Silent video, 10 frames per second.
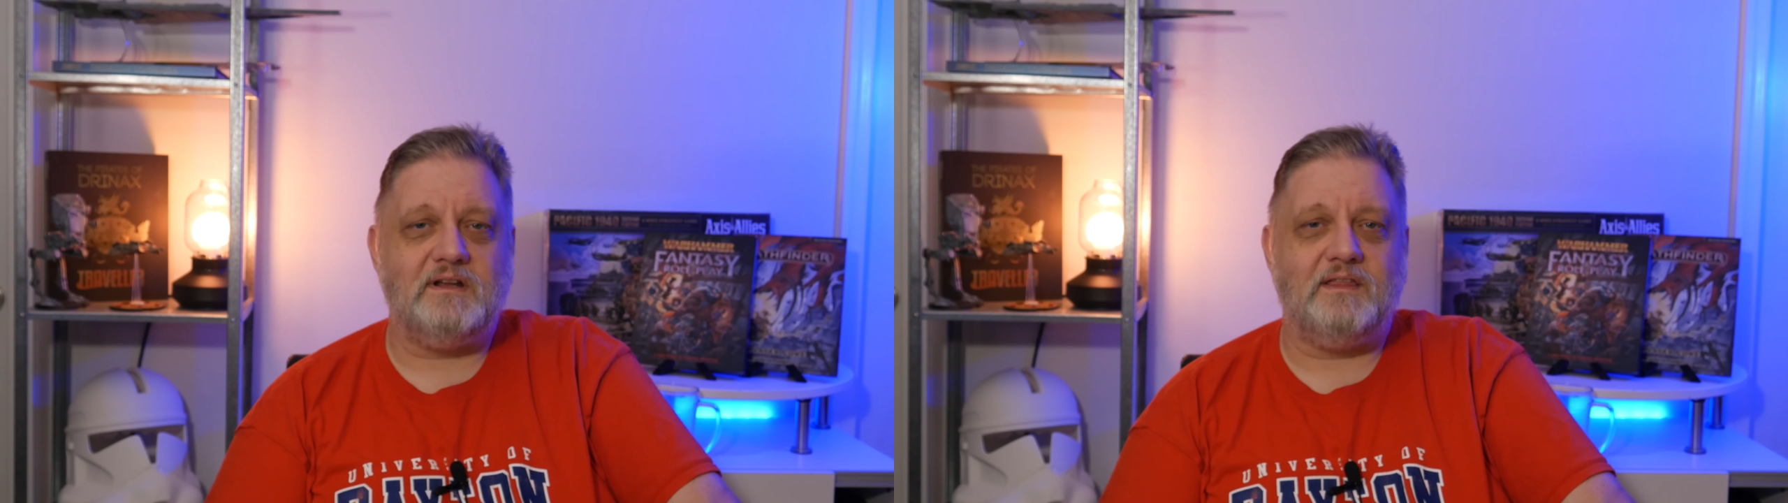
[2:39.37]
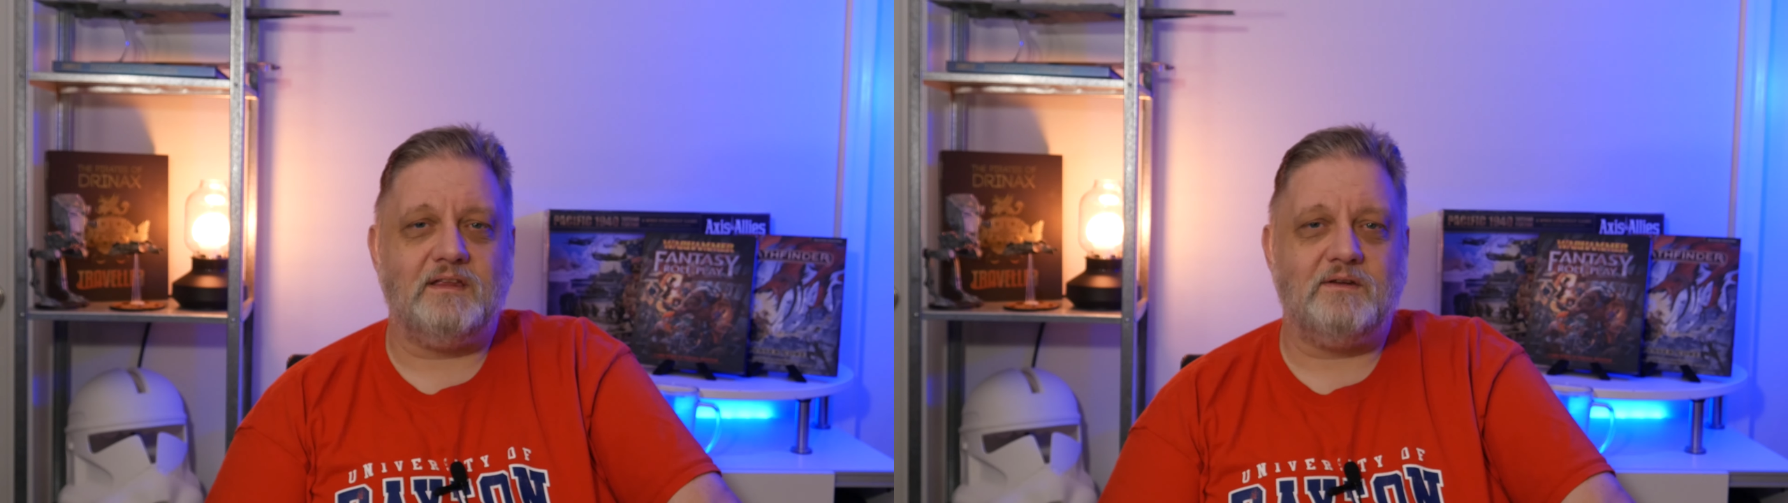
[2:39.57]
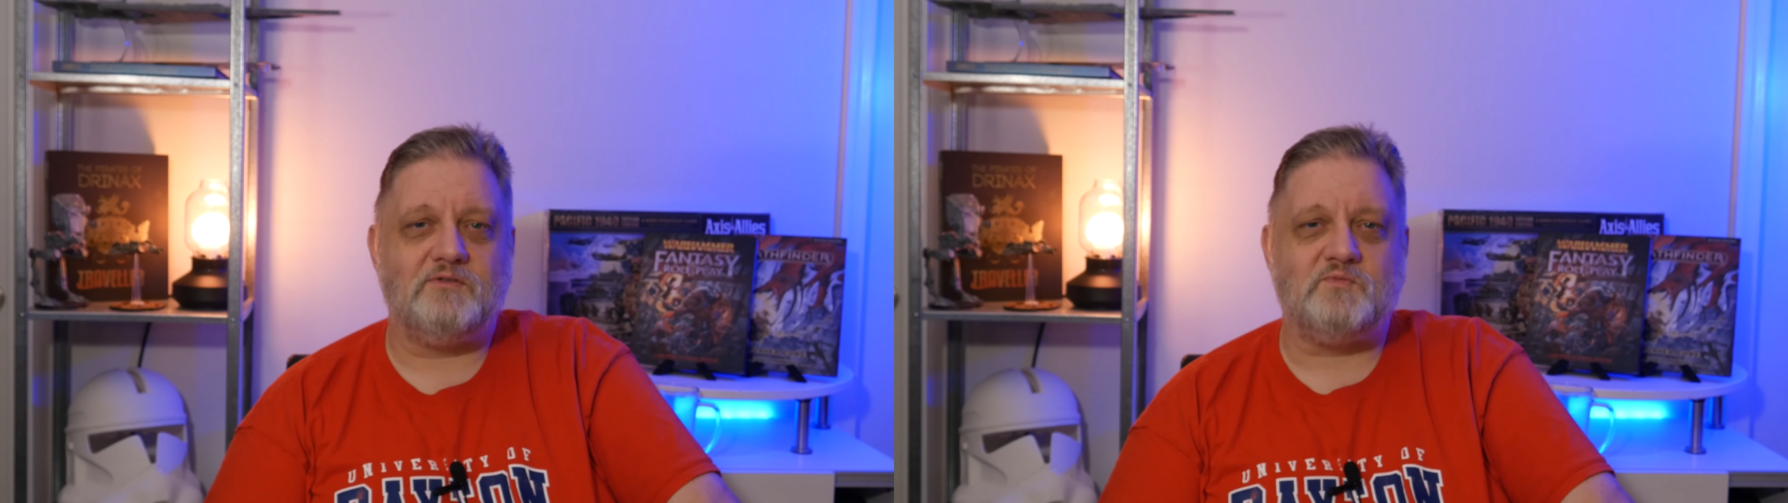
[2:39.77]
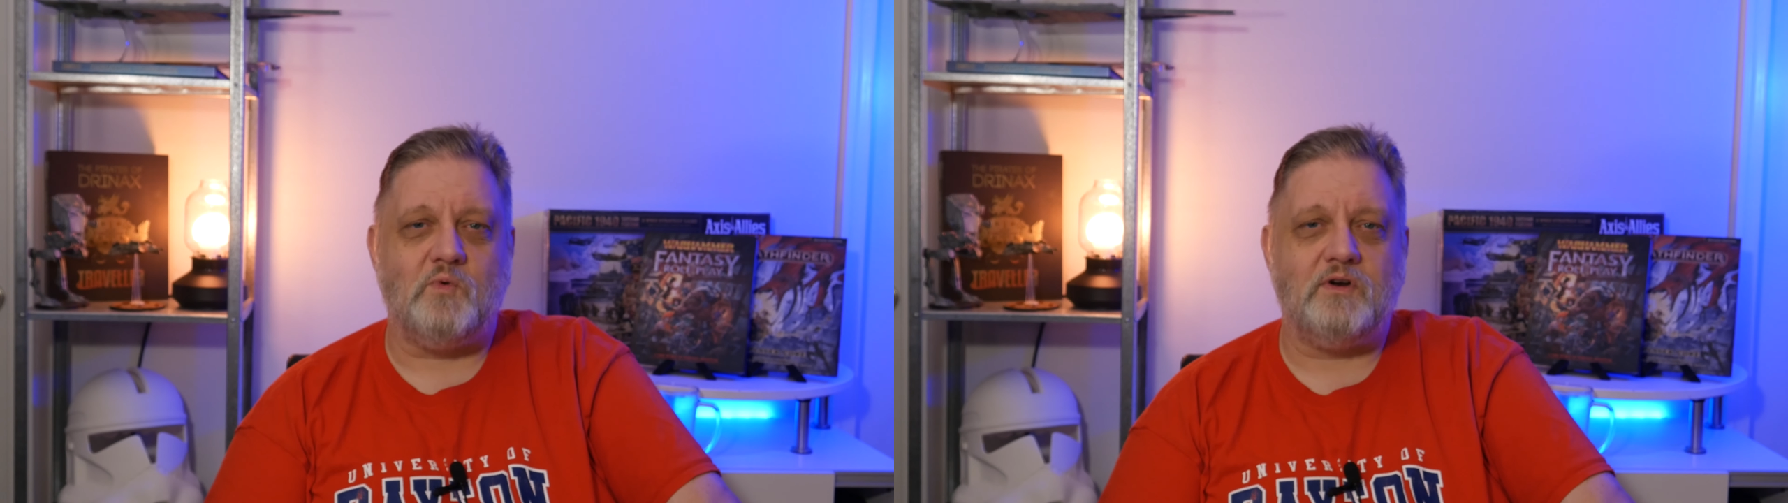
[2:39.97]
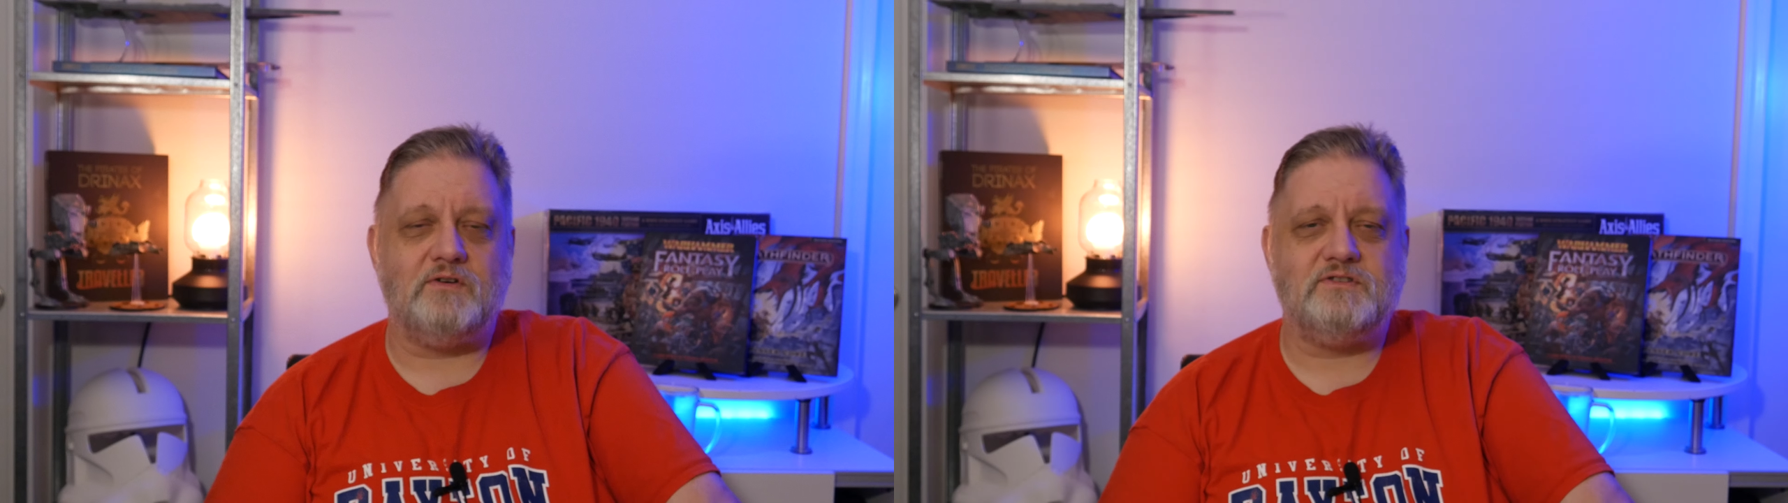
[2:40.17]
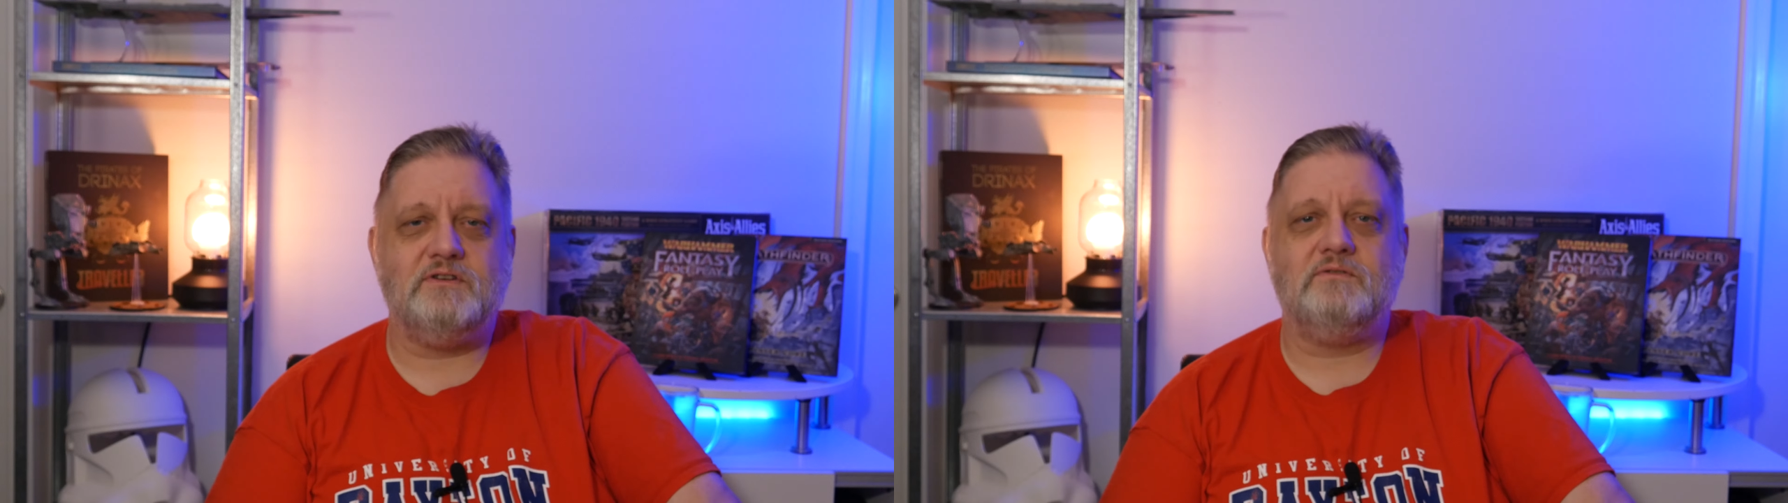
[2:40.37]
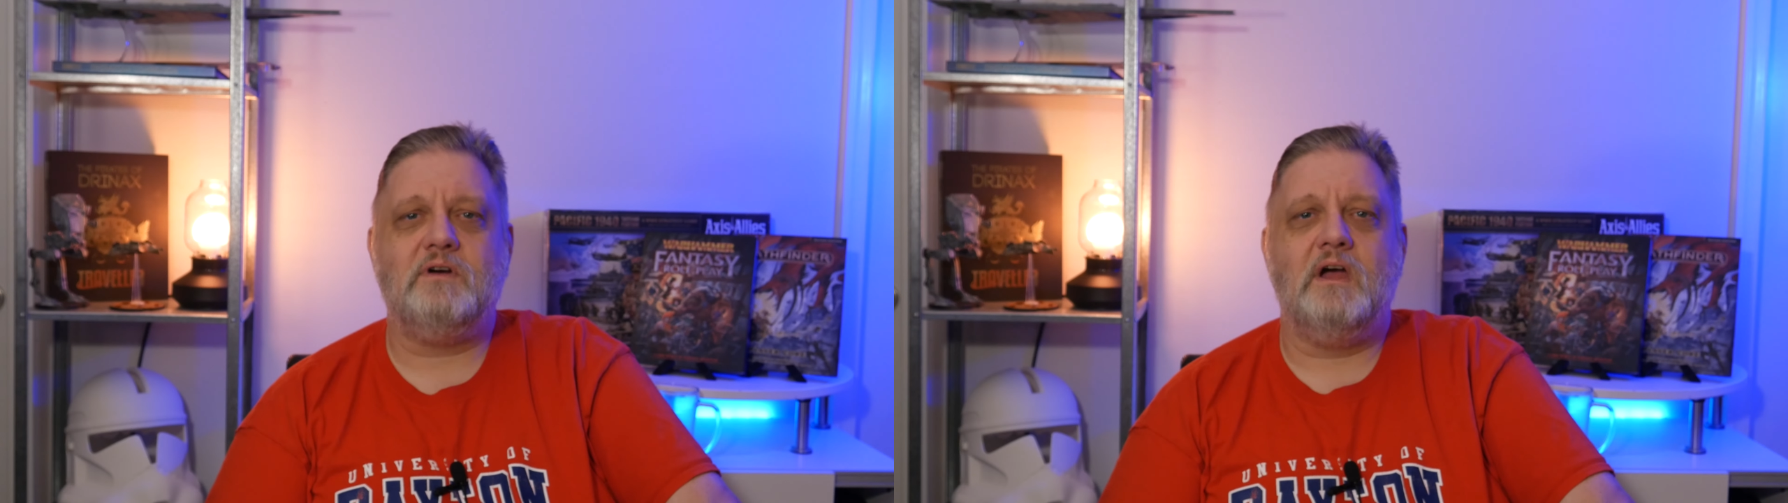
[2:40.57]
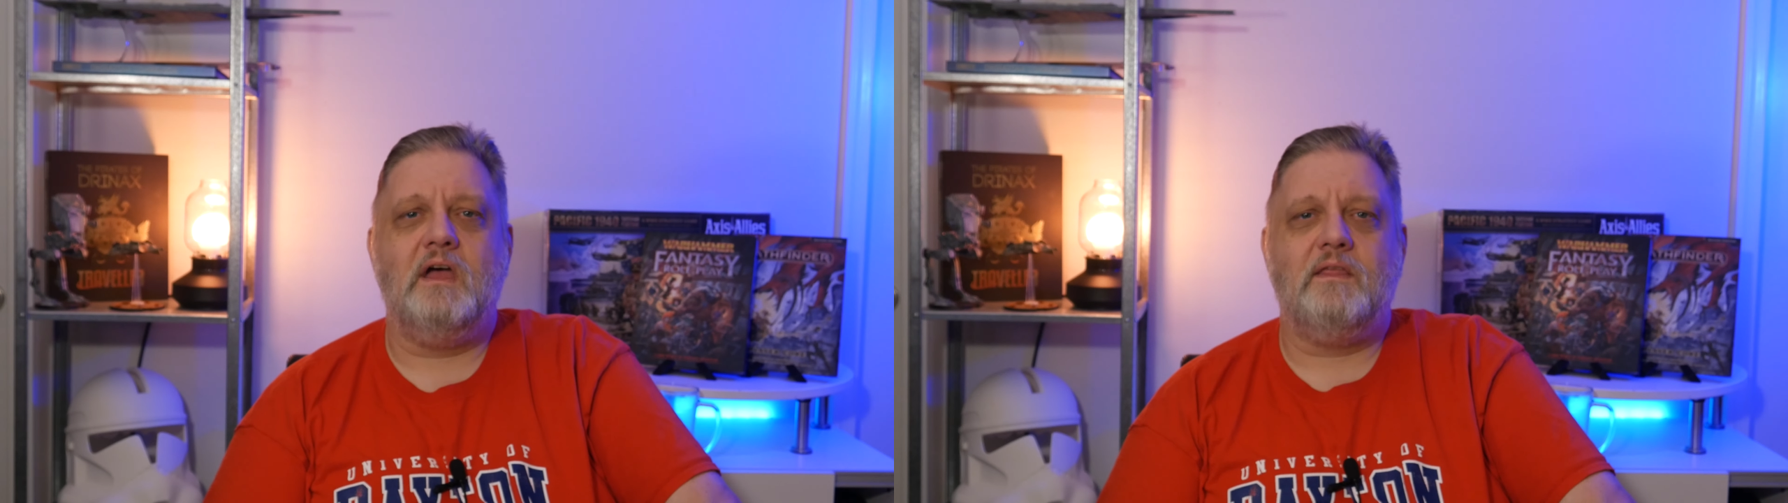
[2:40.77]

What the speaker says: I think there was 1 or 2.